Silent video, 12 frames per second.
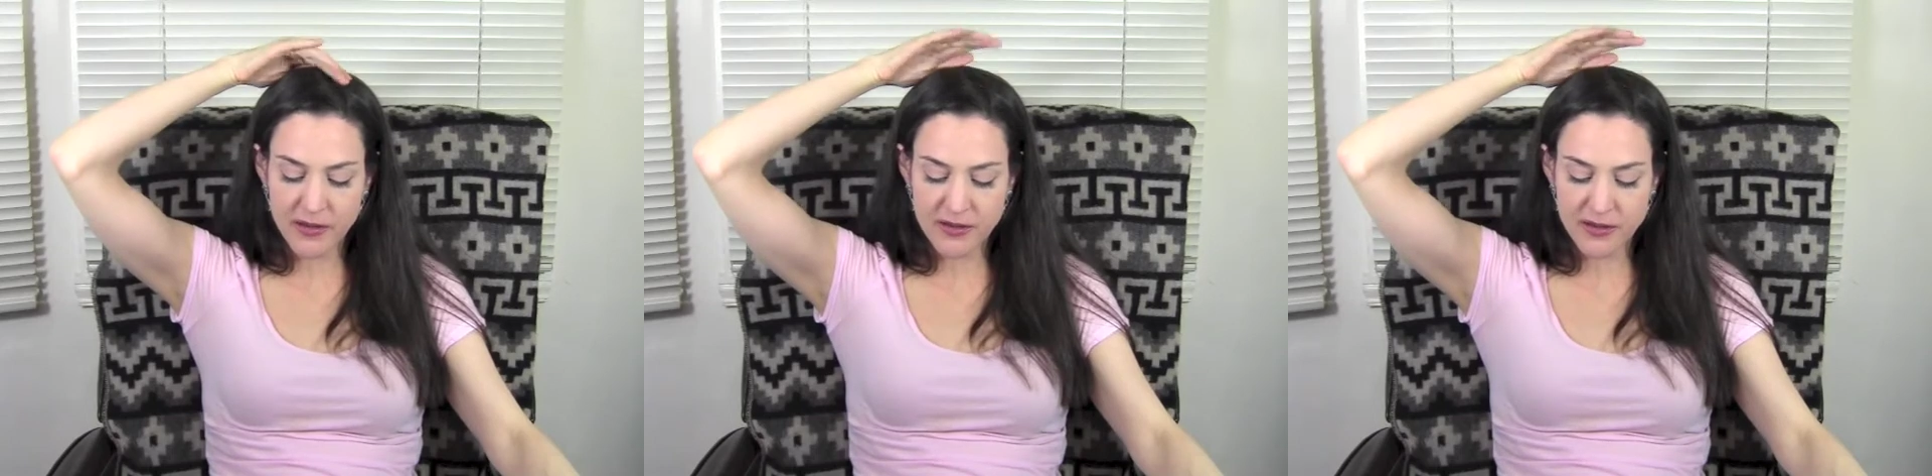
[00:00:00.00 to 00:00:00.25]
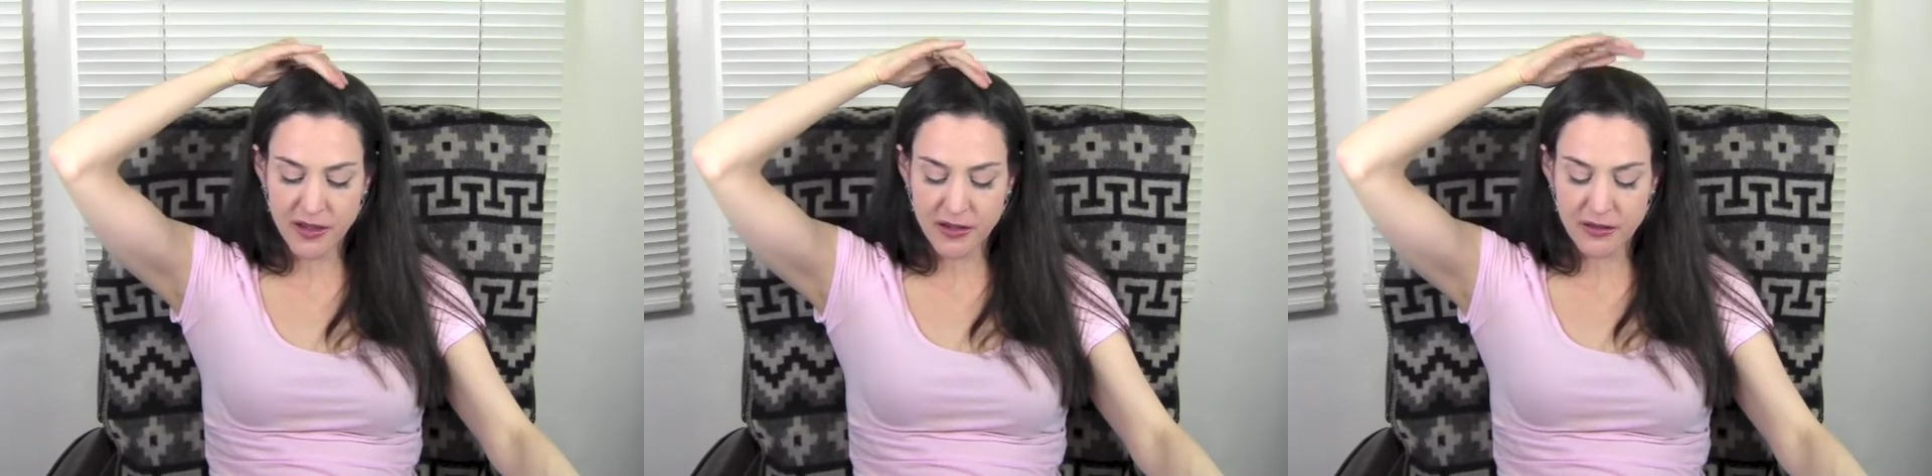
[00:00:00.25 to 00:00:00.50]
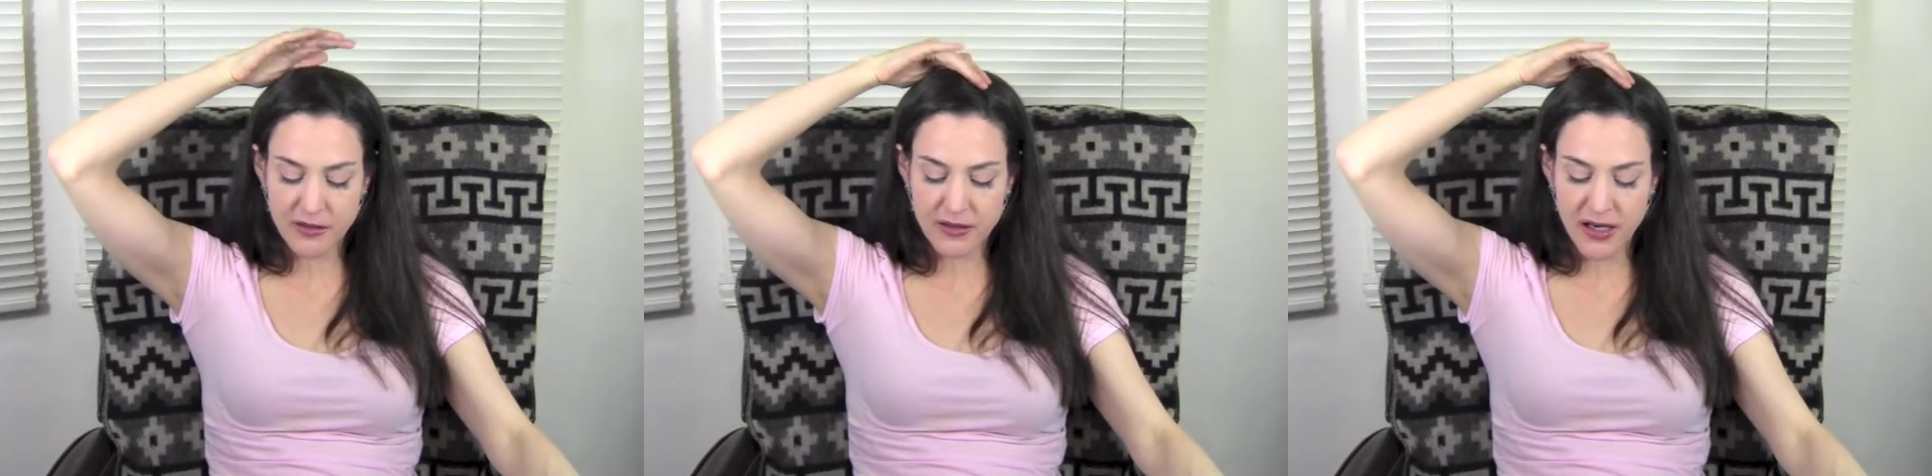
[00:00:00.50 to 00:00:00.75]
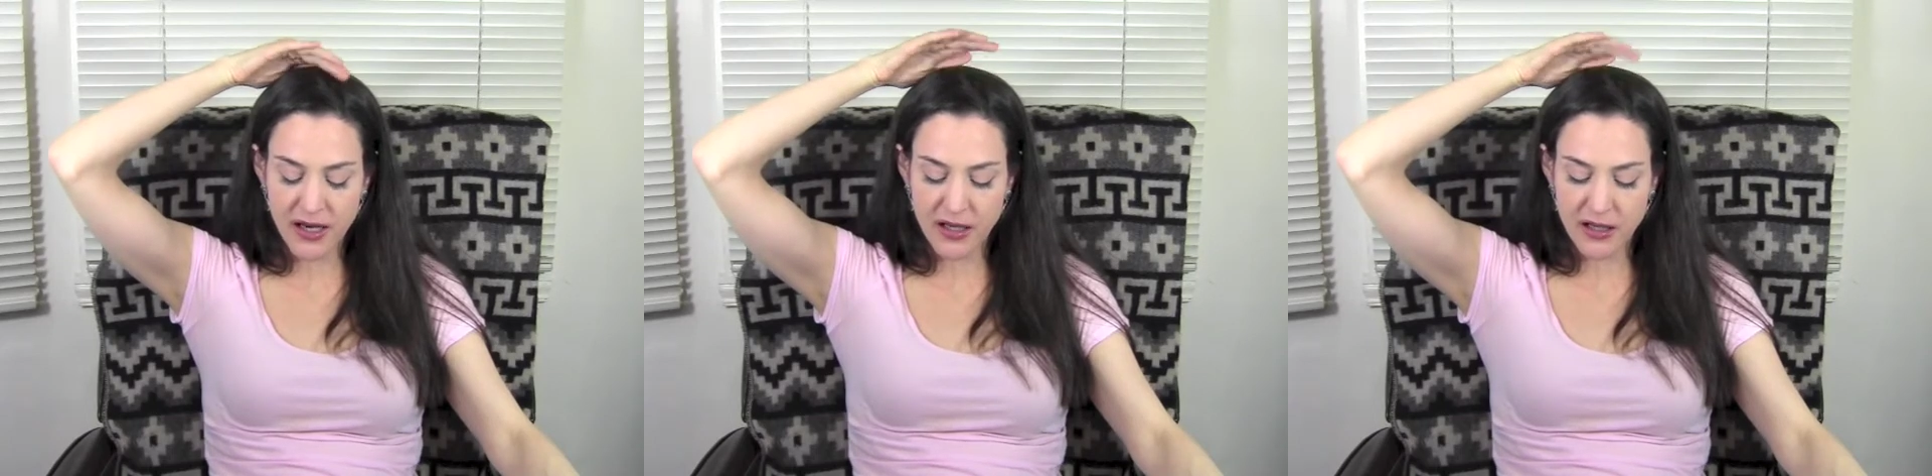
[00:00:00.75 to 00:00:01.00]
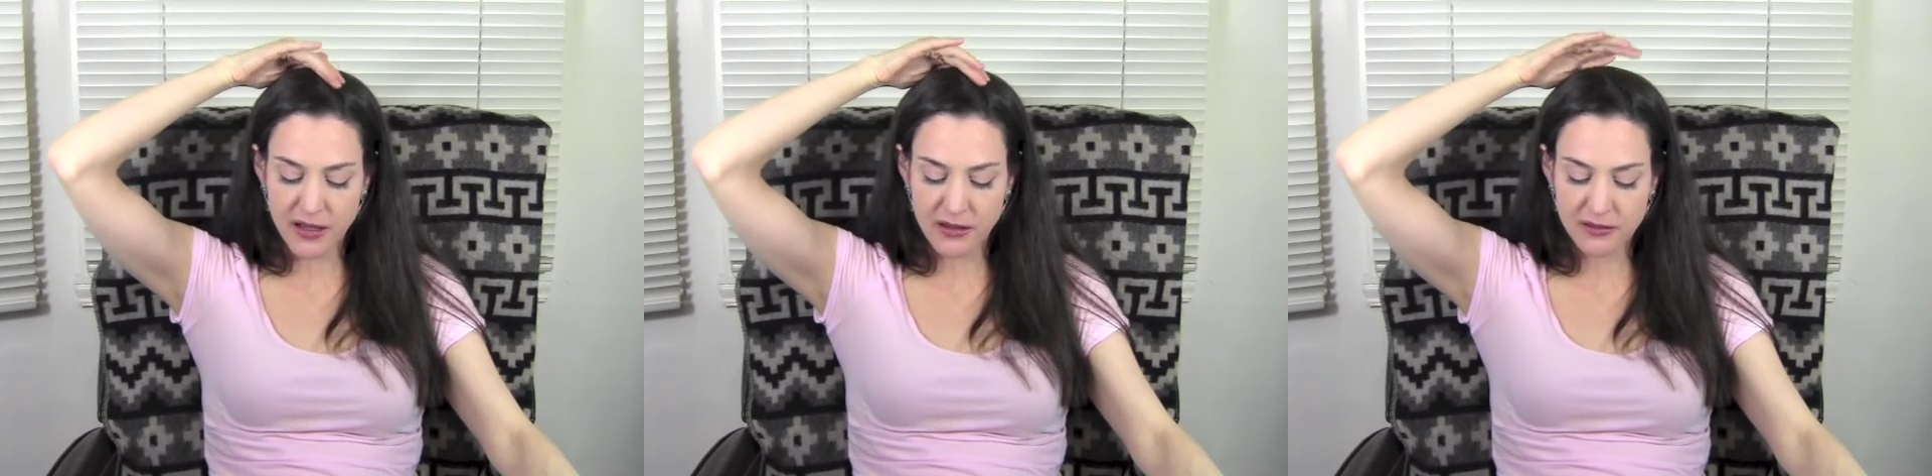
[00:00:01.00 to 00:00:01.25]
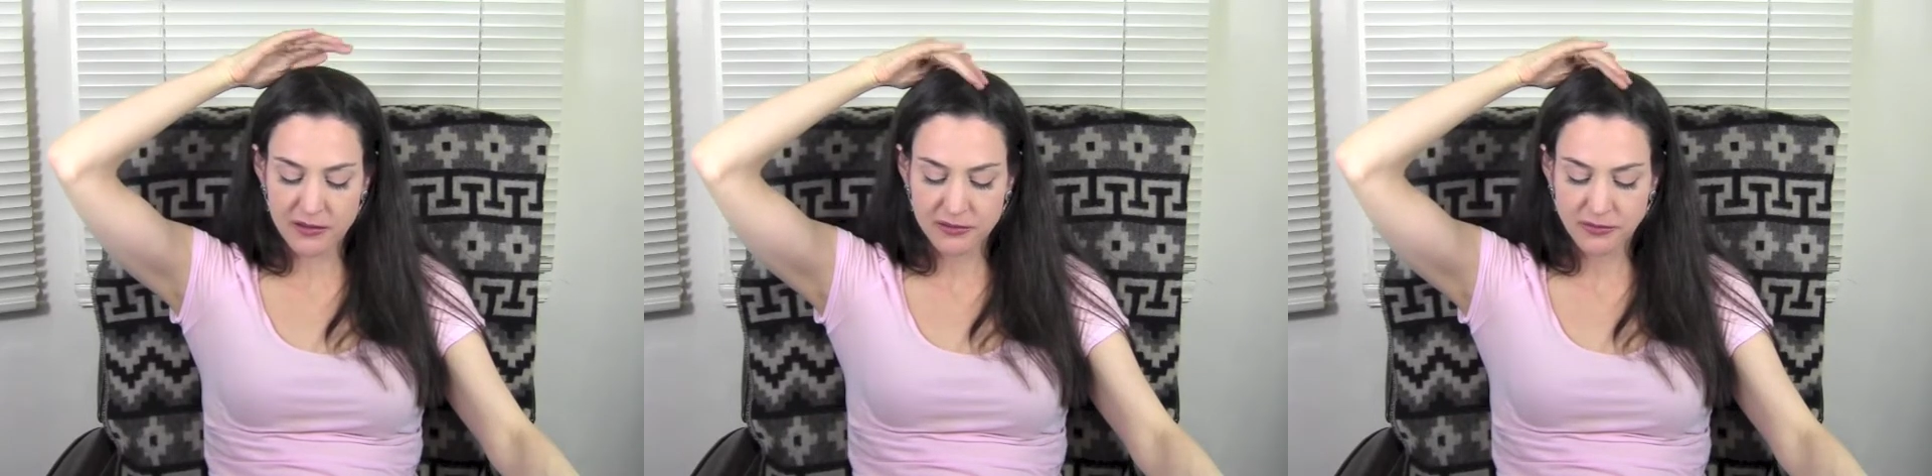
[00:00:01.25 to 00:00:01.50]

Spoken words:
this undertaking,